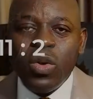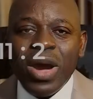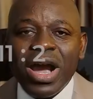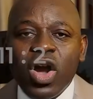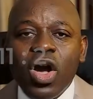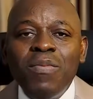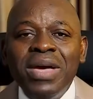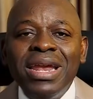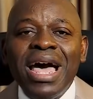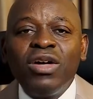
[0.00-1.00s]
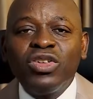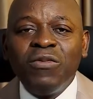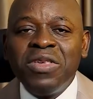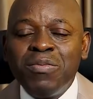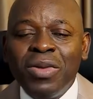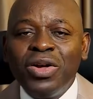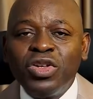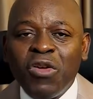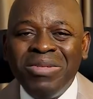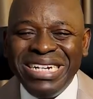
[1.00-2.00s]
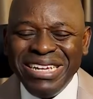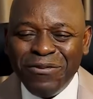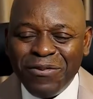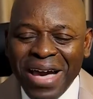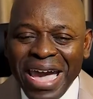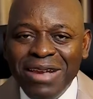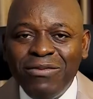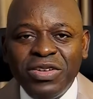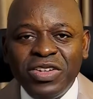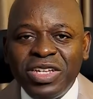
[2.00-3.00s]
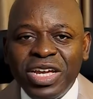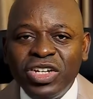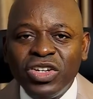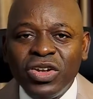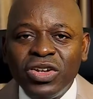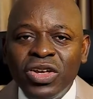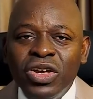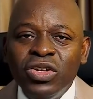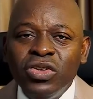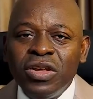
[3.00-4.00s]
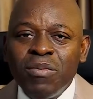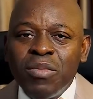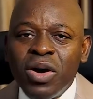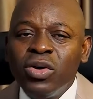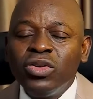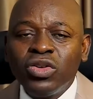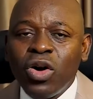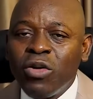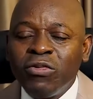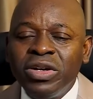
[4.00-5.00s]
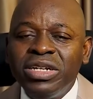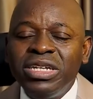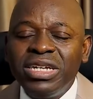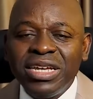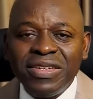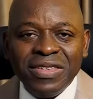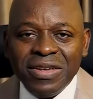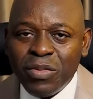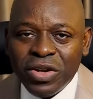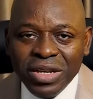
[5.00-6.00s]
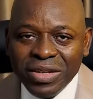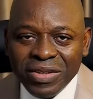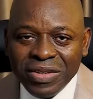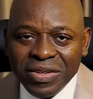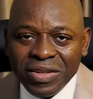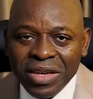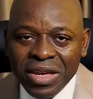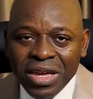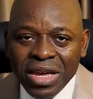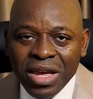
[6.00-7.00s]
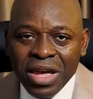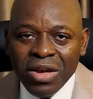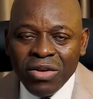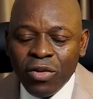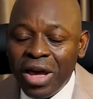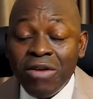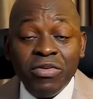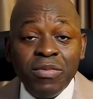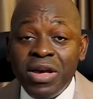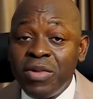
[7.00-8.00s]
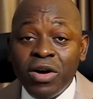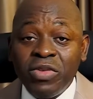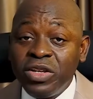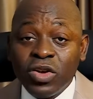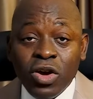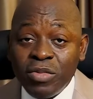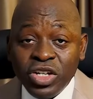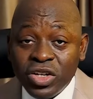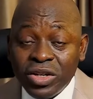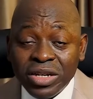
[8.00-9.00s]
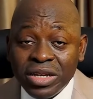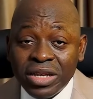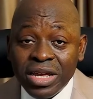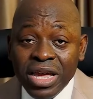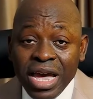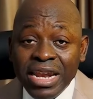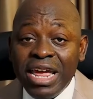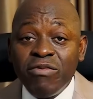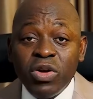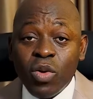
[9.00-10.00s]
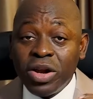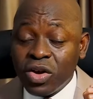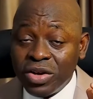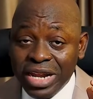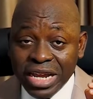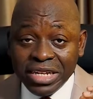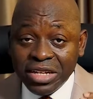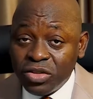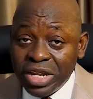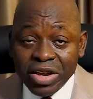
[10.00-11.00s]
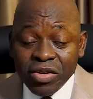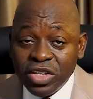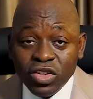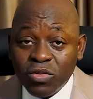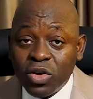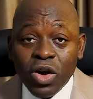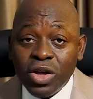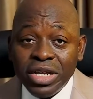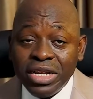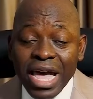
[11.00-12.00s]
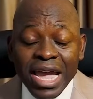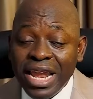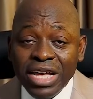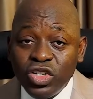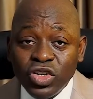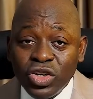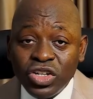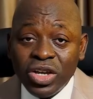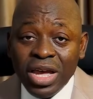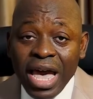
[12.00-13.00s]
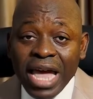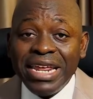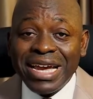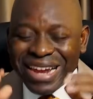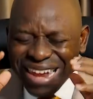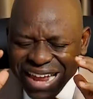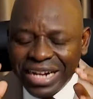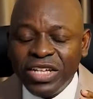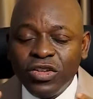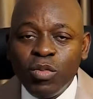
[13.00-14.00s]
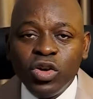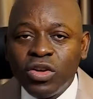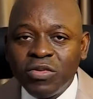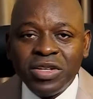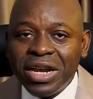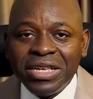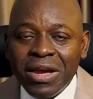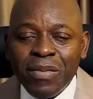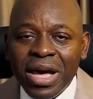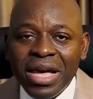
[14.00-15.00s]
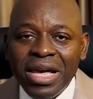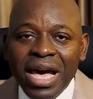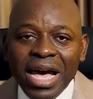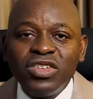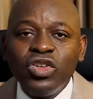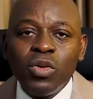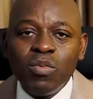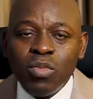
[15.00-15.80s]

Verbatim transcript: We are coming out of the month of divine visitation to the month of testimonies. For every member of this commission and everyone connected to the grace of God in Island Church, I declare this month of September as your